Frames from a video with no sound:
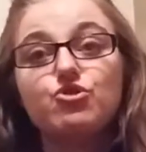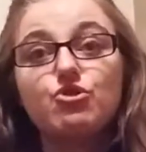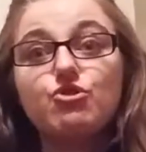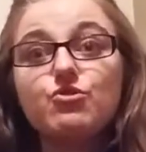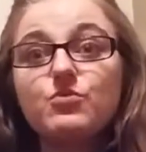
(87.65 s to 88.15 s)

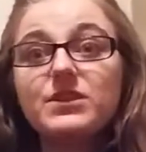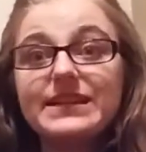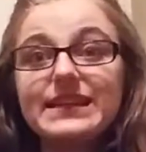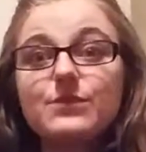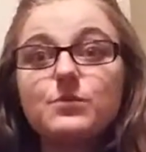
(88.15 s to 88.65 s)
you really
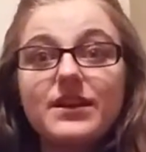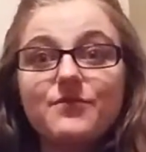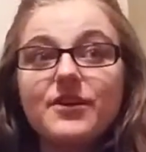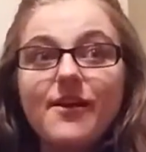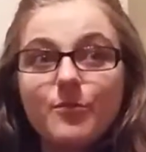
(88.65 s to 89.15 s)
need
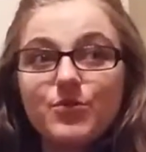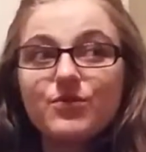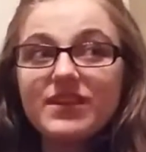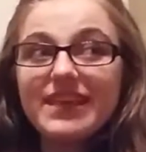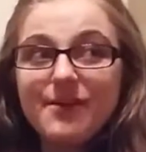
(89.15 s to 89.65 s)
whatever help you
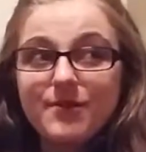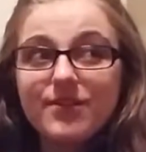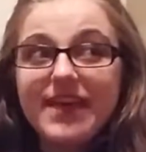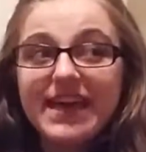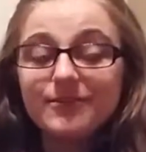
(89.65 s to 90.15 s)
can get with
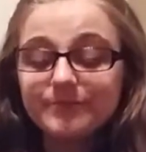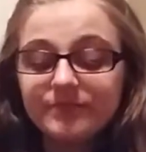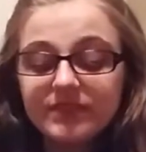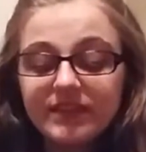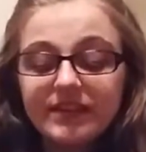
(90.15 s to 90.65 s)
that.
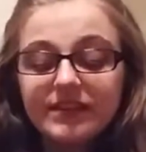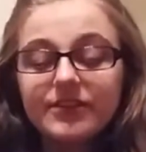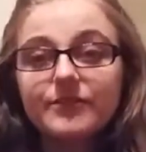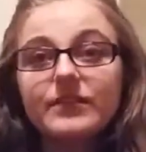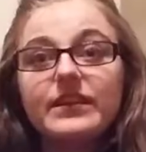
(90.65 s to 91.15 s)

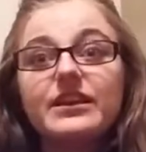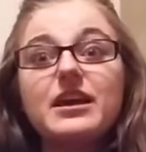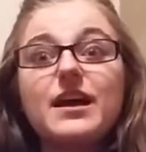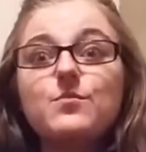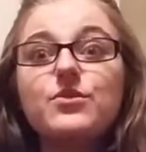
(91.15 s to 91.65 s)
And
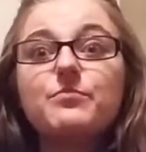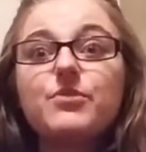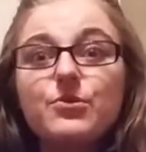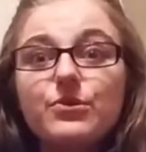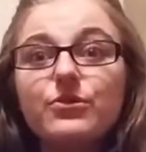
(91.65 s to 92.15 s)
I'm with
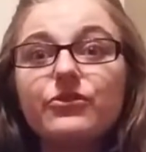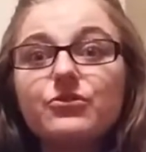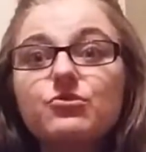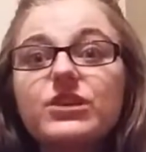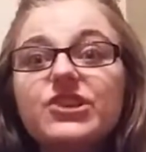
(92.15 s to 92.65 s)
both
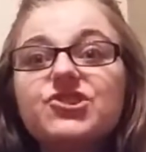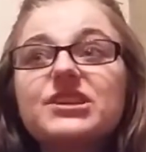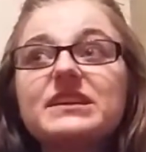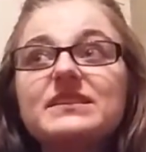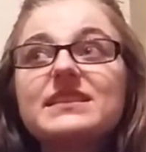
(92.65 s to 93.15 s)
school-age
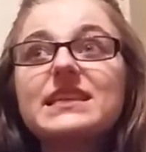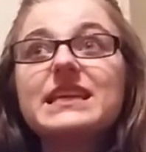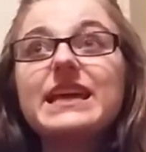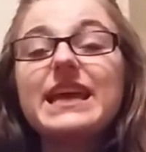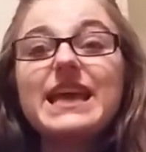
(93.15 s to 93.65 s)
kids
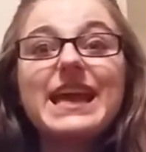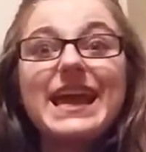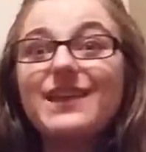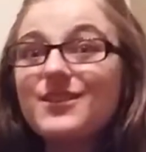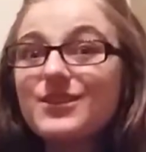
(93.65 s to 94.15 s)

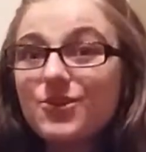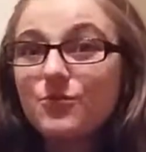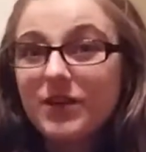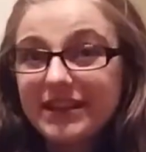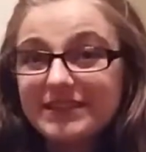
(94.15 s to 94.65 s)
and the little
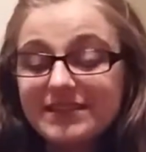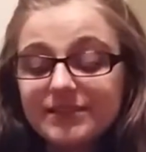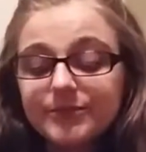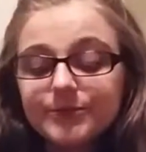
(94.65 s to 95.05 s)
ones.